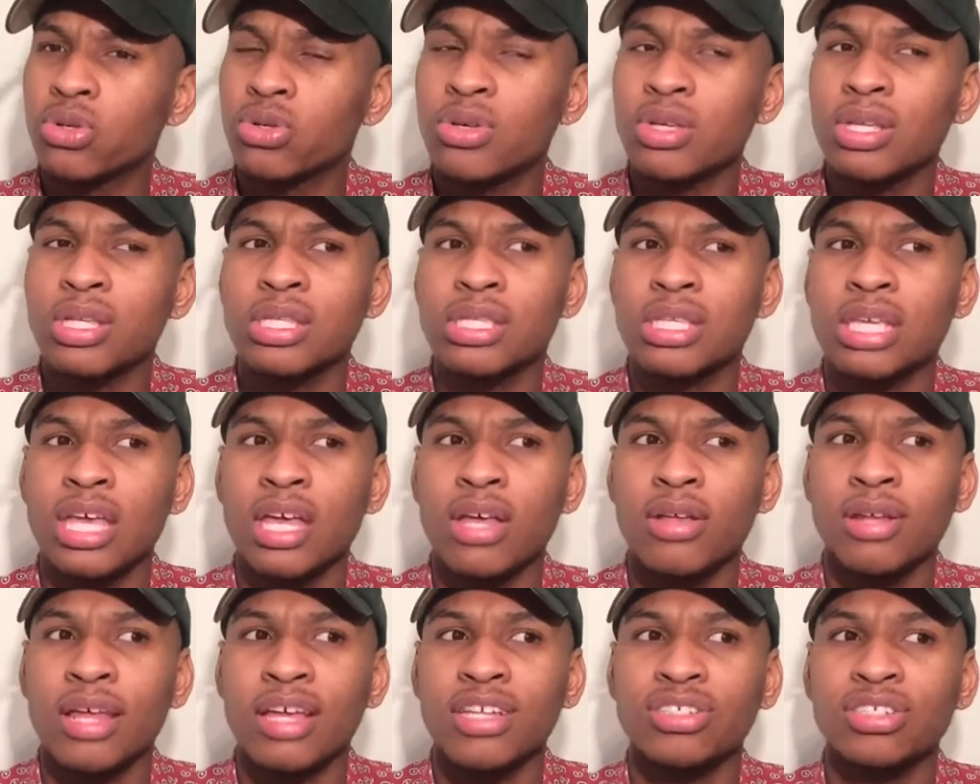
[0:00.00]
You could
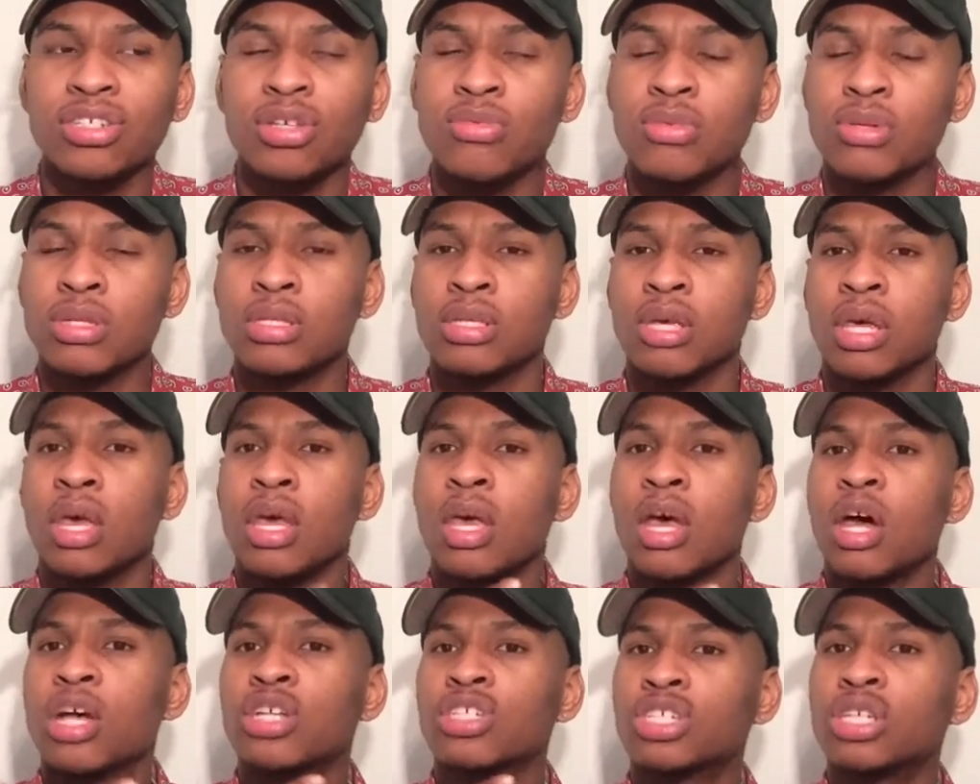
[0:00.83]
tell that she was
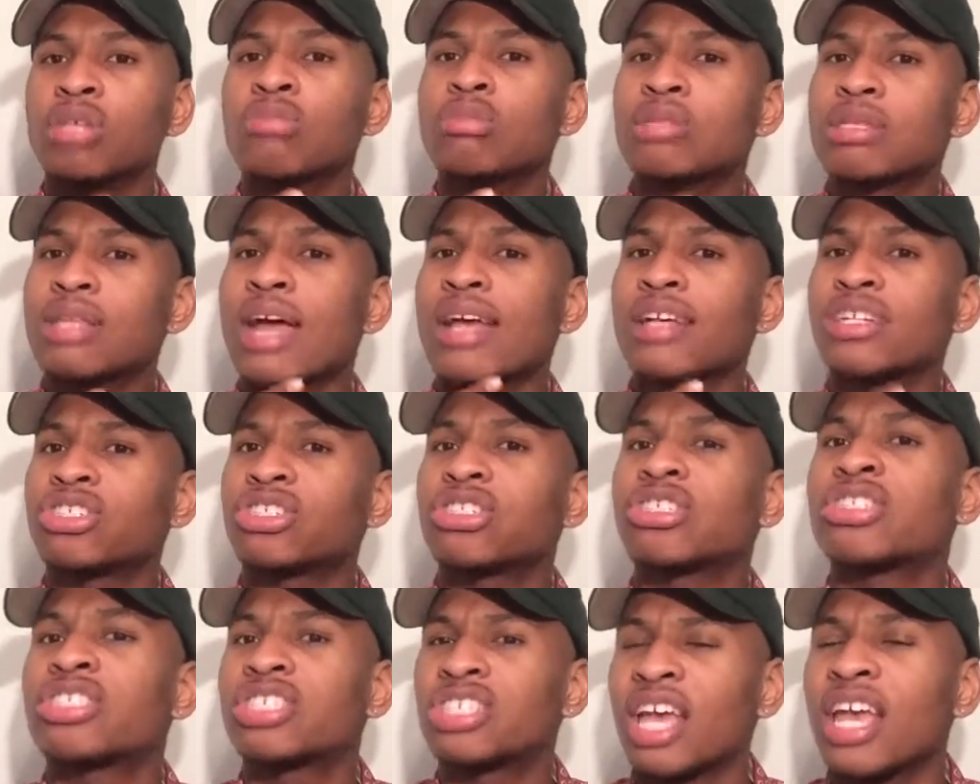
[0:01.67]
like
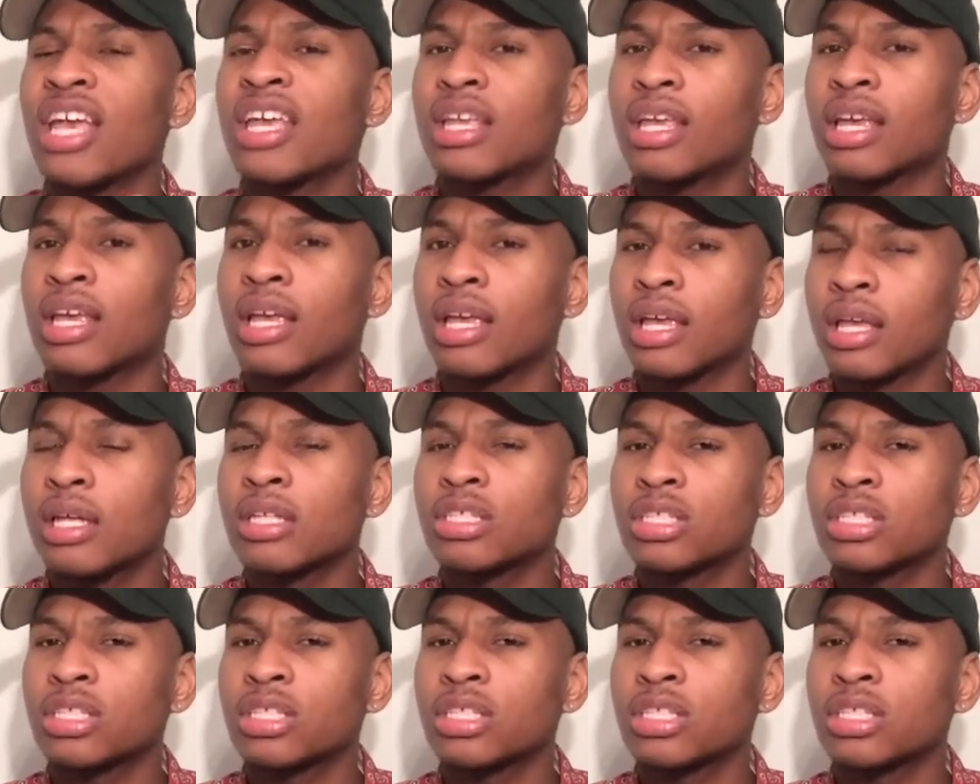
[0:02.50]
shaking,